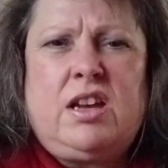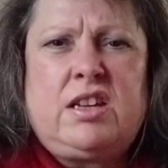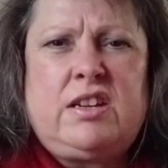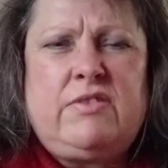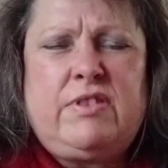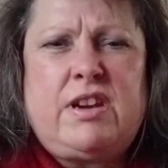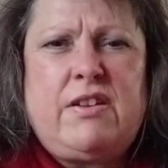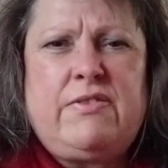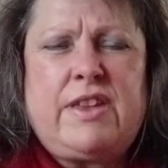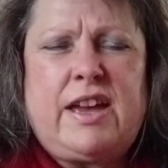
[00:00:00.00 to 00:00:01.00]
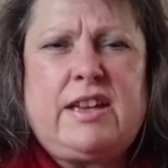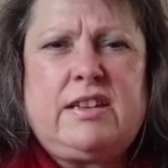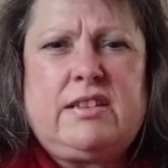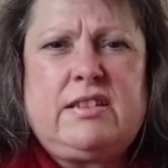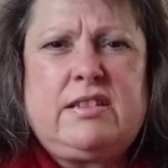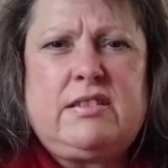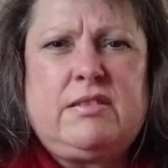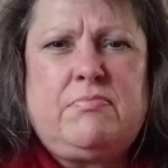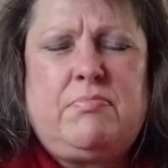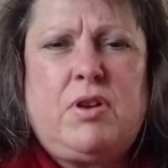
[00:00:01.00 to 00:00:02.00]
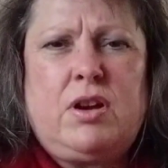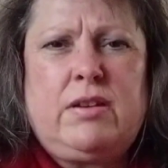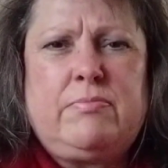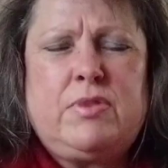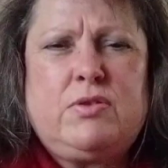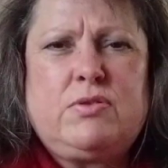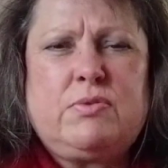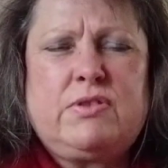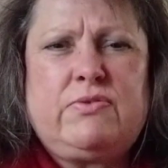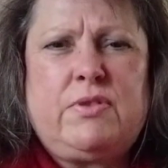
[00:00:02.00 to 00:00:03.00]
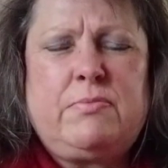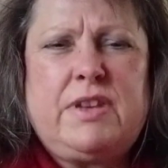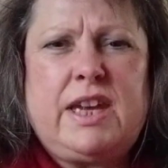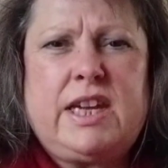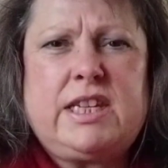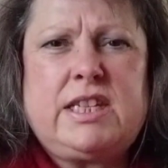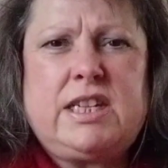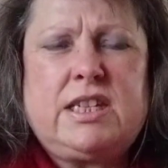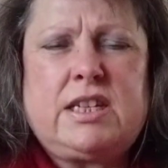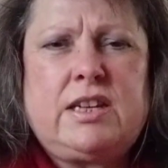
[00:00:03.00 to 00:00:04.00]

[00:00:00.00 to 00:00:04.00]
I don't even know if that bottle of mousse was from the 80s.